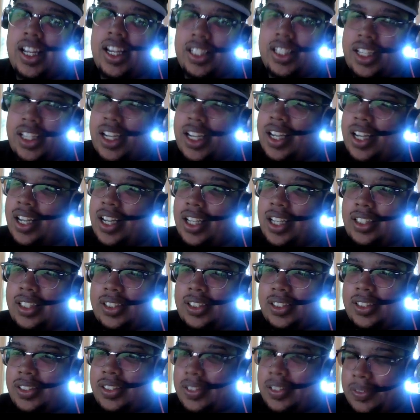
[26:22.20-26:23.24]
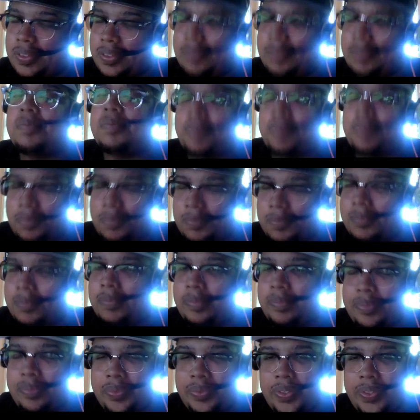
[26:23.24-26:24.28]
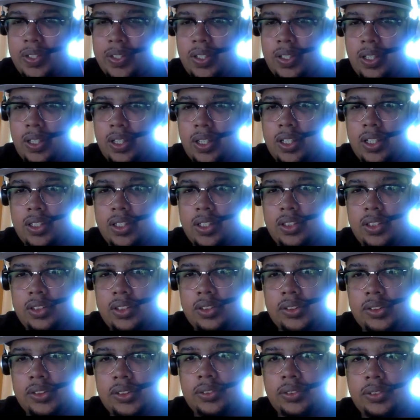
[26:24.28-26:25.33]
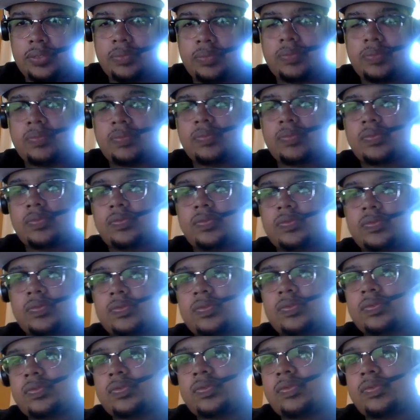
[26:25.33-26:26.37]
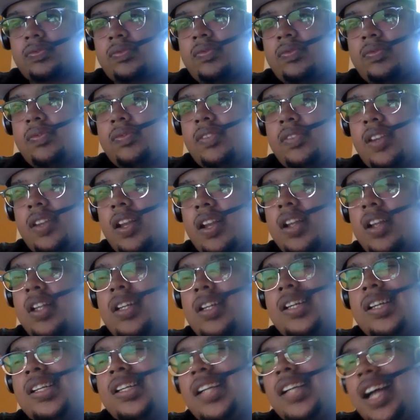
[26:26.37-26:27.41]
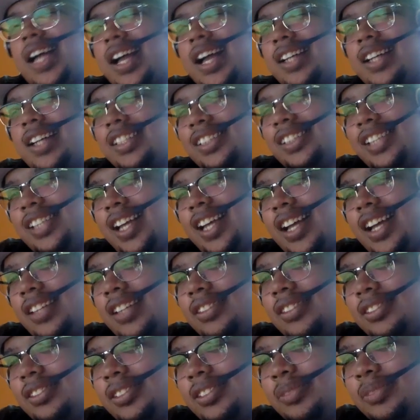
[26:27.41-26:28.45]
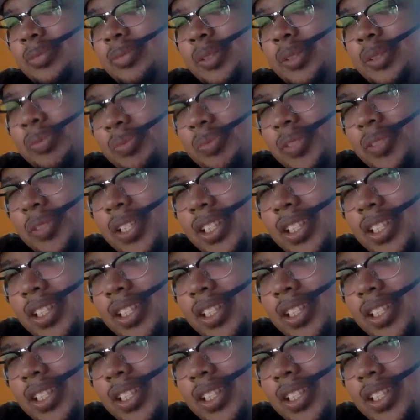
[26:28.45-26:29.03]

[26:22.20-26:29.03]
yeah. People? Man, I guarantee you, like eighty percent of them was when Obama was president. Uh, yeah, you, you, so it's